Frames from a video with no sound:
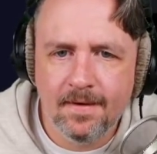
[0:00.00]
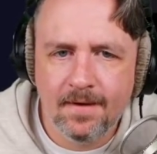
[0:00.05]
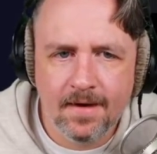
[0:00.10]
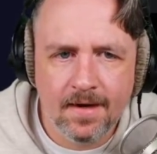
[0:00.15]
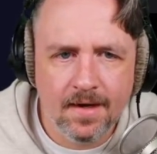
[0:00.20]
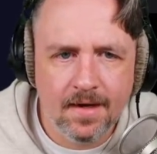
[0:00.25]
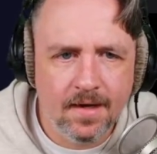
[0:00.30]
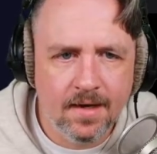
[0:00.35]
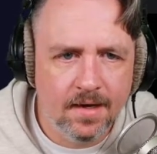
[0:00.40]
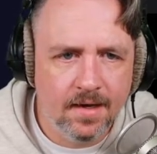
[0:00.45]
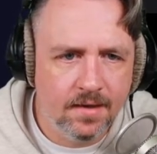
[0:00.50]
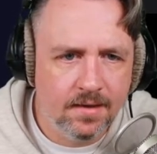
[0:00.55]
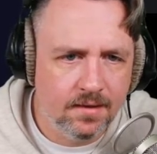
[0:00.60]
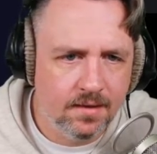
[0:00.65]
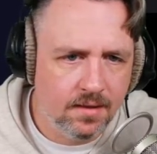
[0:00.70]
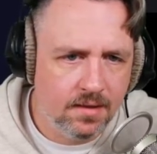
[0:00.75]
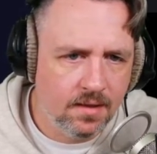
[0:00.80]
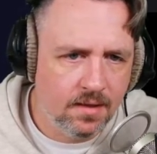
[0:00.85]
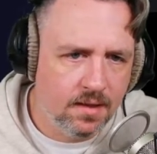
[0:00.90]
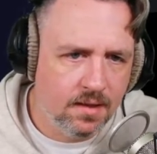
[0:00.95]
I
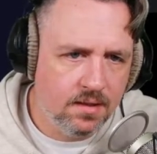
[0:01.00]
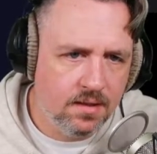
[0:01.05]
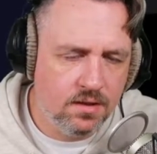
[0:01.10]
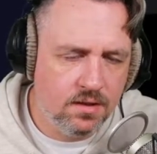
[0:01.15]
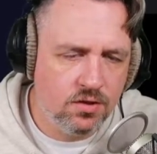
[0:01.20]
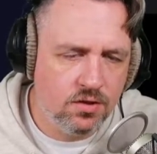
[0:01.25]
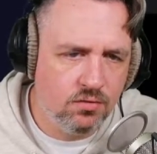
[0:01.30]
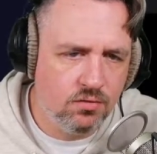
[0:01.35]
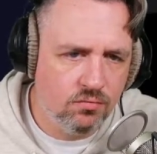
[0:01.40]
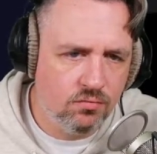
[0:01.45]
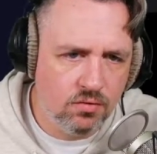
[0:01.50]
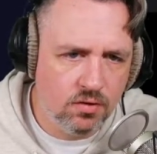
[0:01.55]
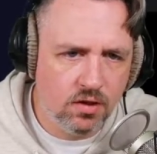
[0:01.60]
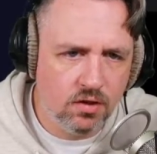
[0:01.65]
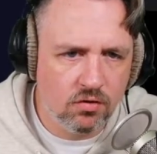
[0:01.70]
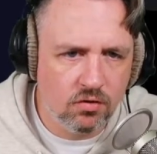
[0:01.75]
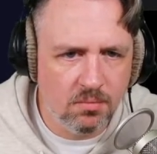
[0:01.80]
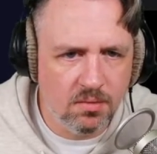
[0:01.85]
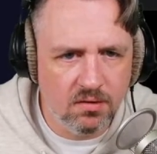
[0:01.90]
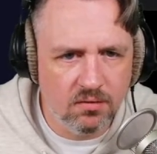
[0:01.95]
think I need to
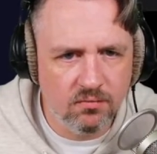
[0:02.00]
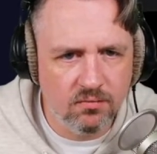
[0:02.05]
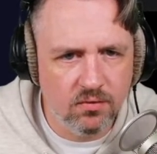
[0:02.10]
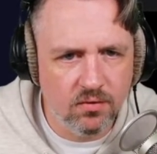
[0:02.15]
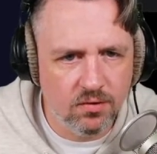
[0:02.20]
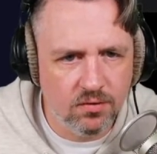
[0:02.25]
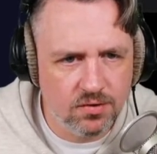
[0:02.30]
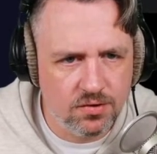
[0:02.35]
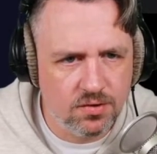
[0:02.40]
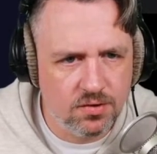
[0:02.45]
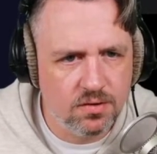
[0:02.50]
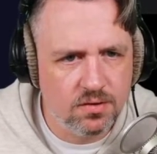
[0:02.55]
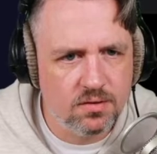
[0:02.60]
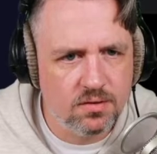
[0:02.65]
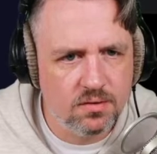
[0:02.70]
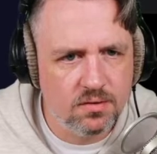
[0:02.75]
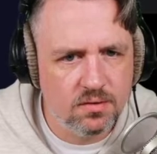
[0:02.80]
increment first,